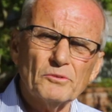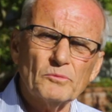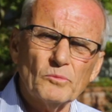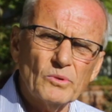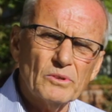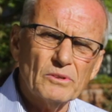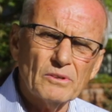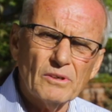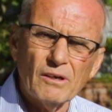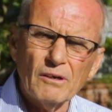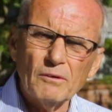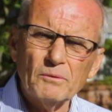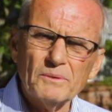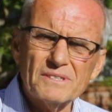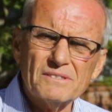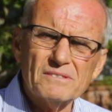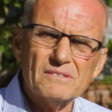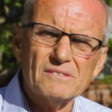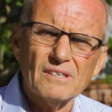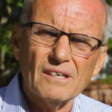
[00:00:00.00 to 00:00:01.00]
We're
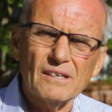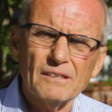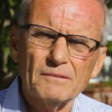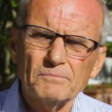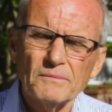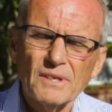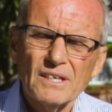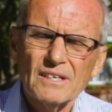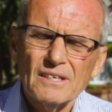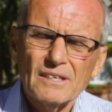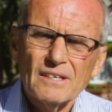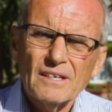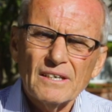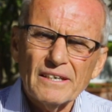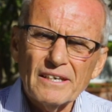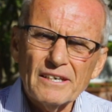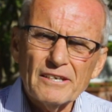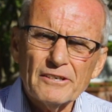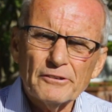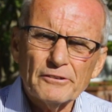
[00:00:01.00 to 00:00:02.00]
always
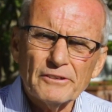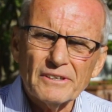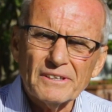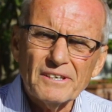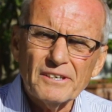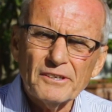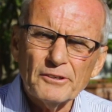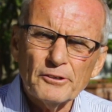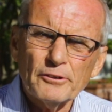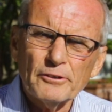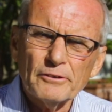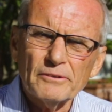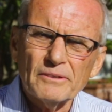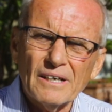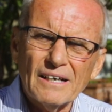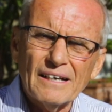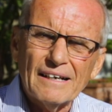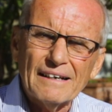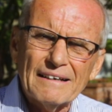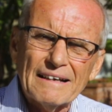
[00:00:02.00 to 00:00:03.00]
eager to hear
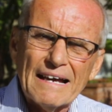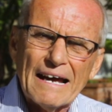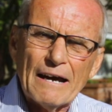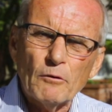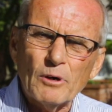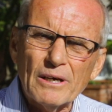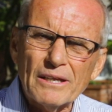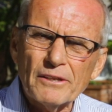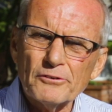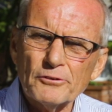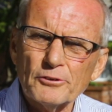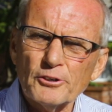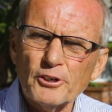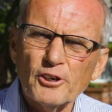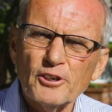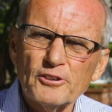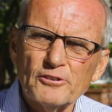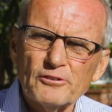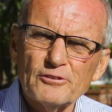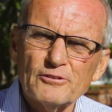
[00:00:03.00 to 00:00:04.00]
how other
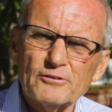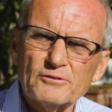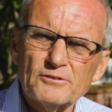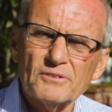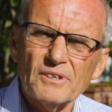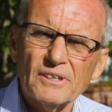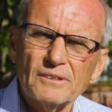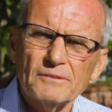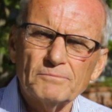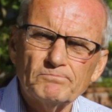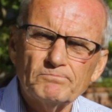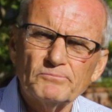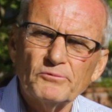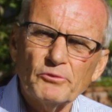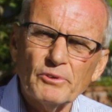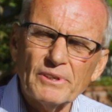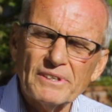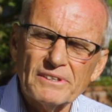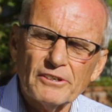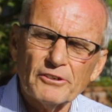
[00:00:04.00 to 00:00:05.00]
gardeners
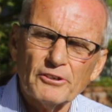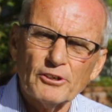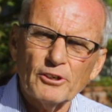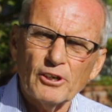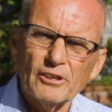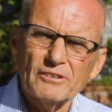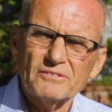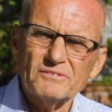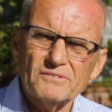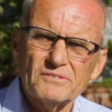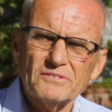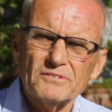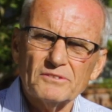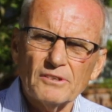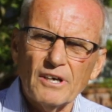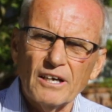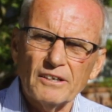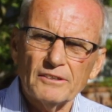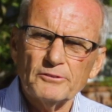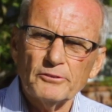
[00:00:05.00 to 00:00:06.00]
treat their gardens
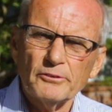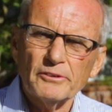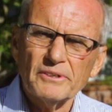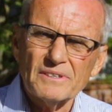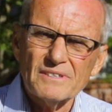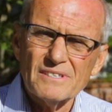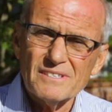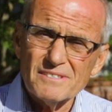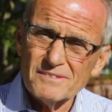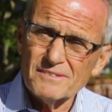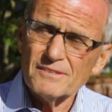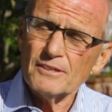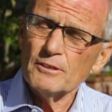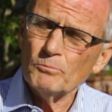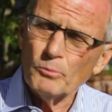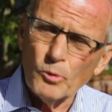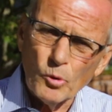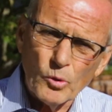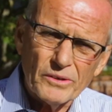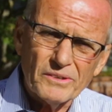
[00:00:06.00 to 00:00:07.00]
during this
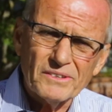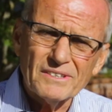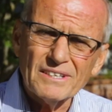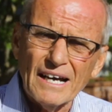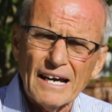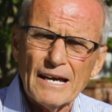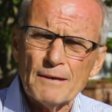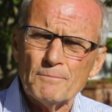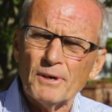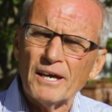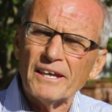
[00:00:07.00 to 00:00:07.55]
important time.